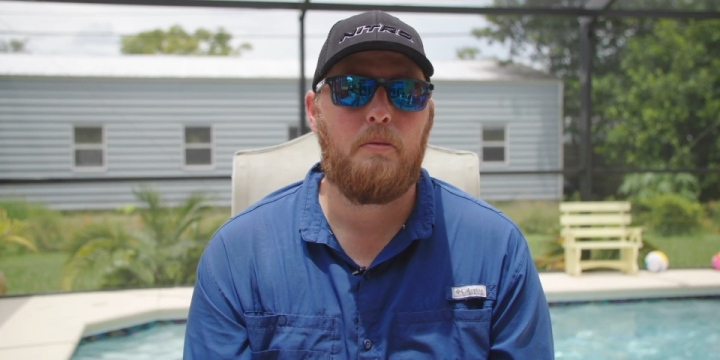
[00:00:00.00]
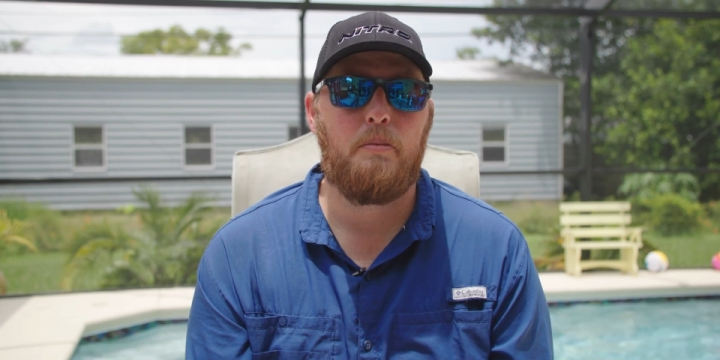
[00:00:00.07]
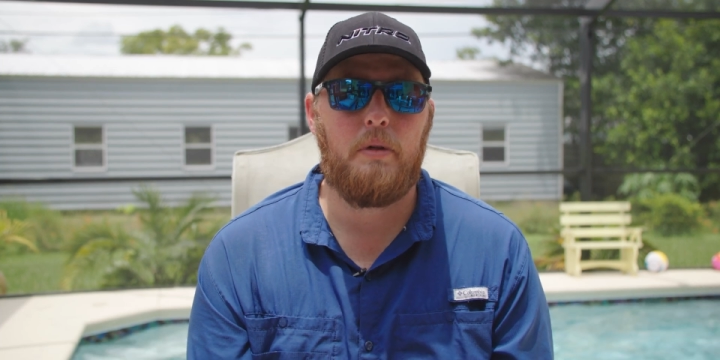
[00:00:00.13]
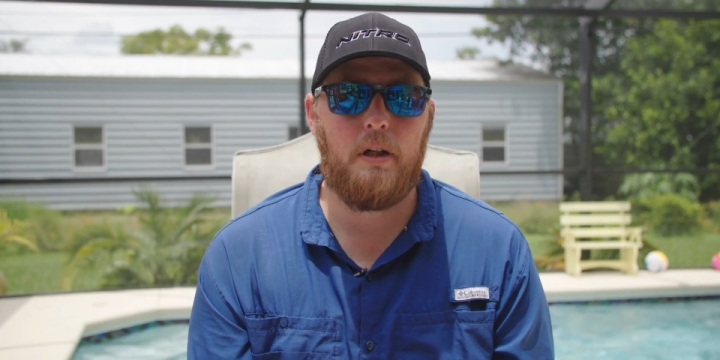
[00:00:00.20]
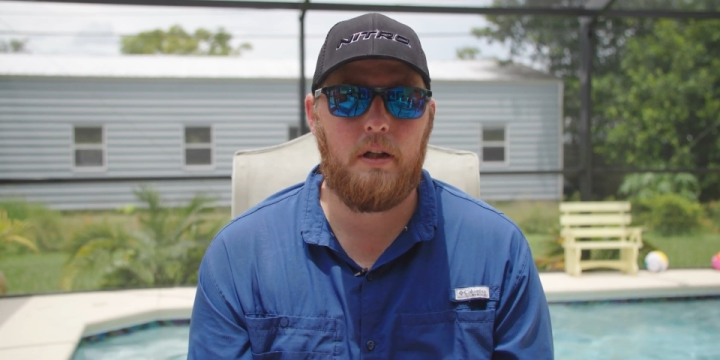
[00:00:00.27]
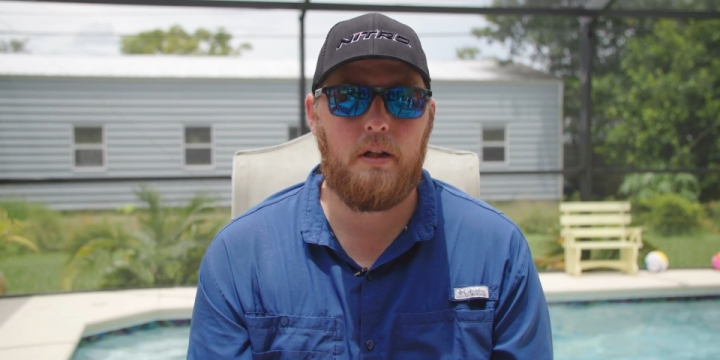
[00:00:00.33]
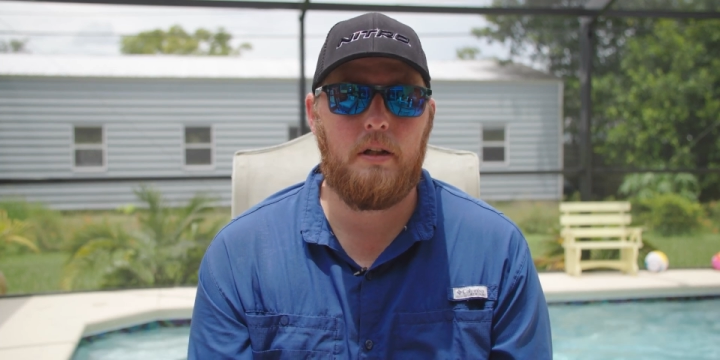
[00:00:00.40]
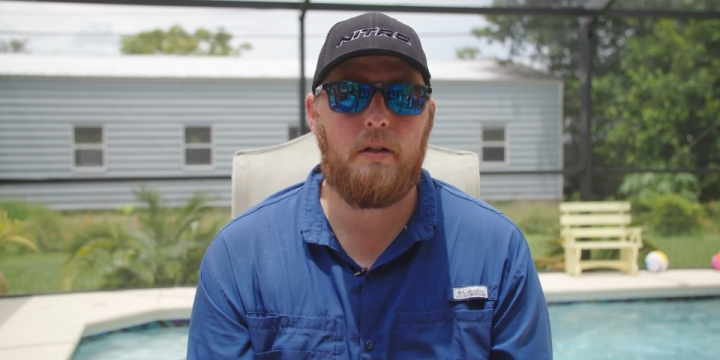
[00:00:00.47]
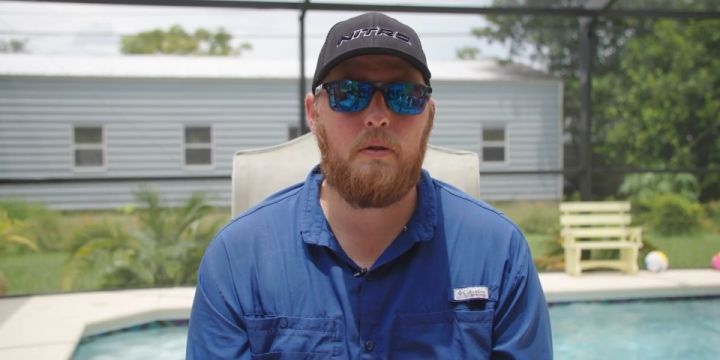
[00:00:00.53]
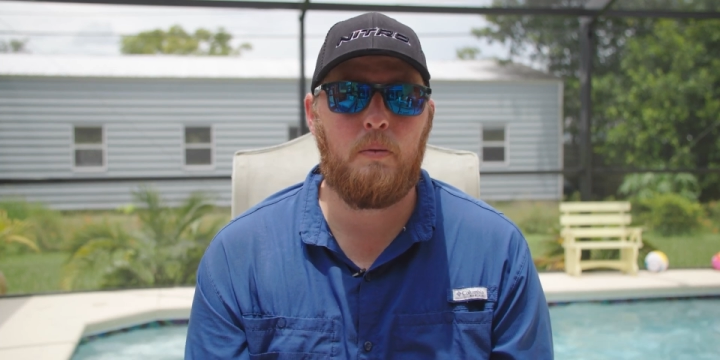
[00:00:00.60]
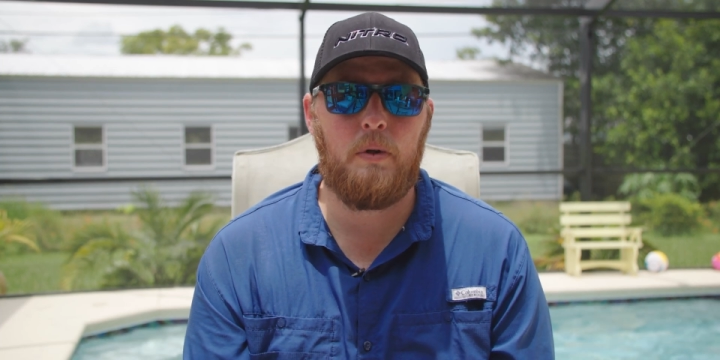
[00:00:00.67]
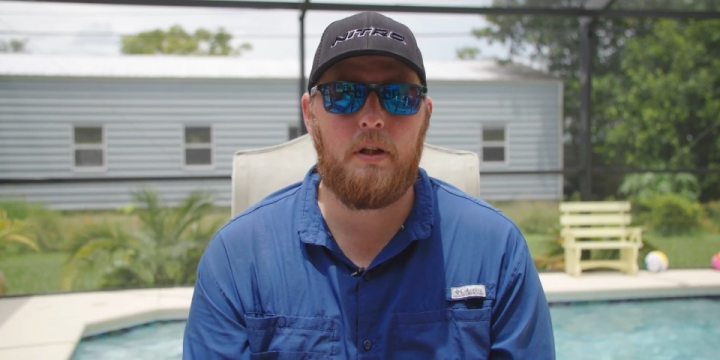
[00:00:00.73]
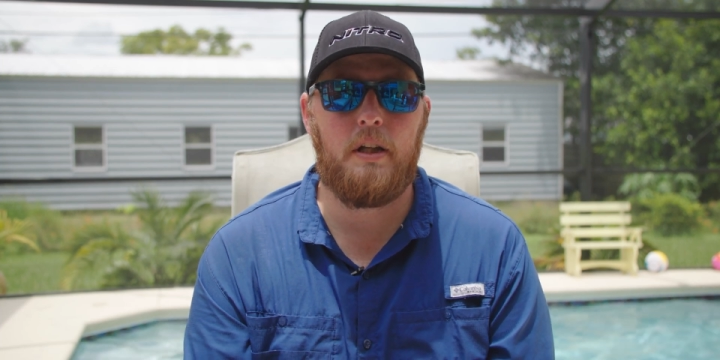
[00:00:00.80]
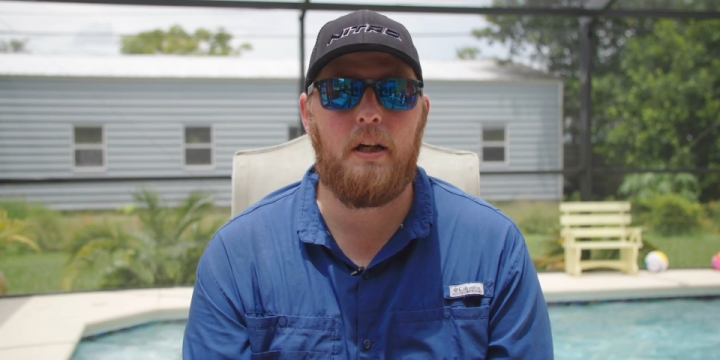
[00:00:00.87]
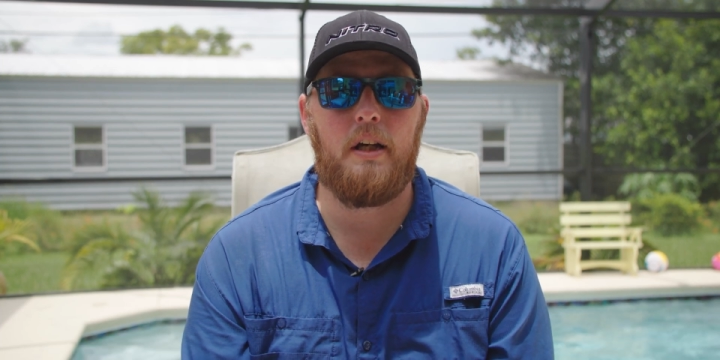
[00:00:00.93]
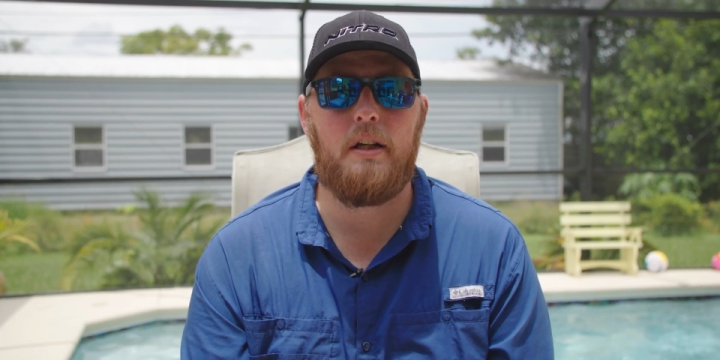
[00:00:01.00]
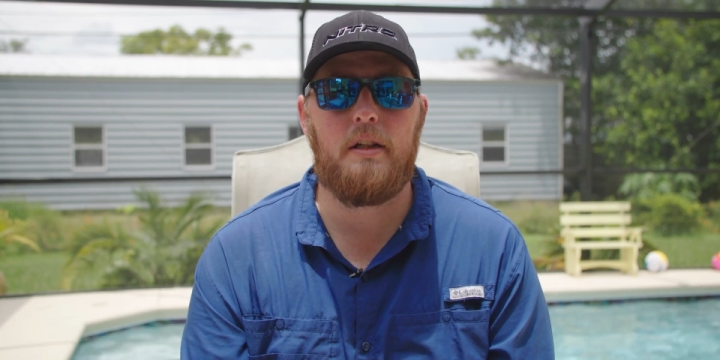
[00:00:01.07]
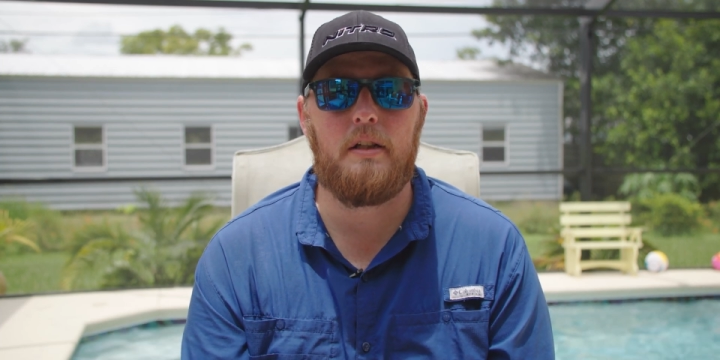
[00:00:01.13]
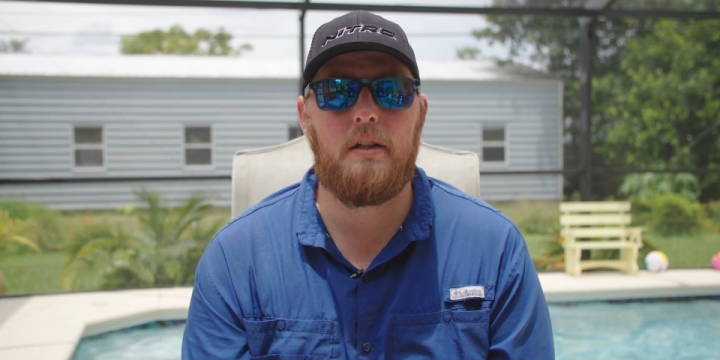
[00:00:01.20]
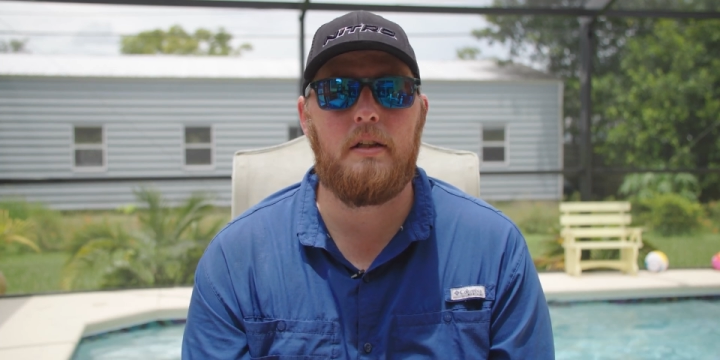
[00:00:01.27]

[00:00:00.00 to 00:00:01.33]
but with that,